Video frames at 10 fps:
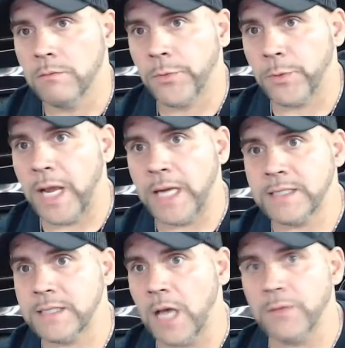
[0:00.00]

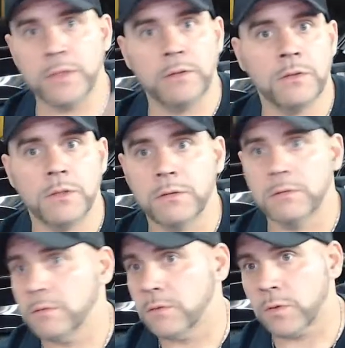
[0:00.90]
387,
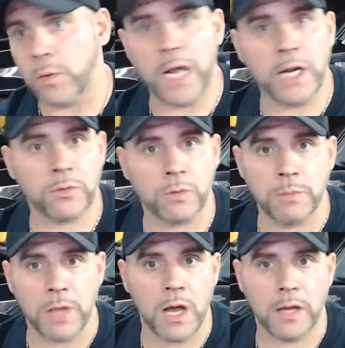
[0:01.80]
393
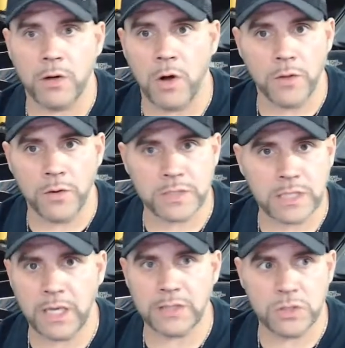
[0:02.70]
block. You know, all those
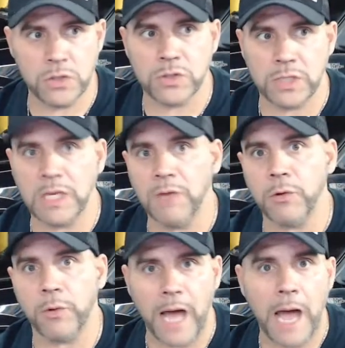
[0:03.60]
kits usually give
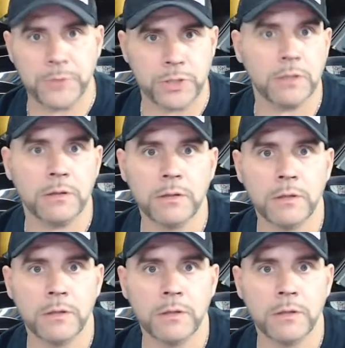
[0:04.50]
you an option.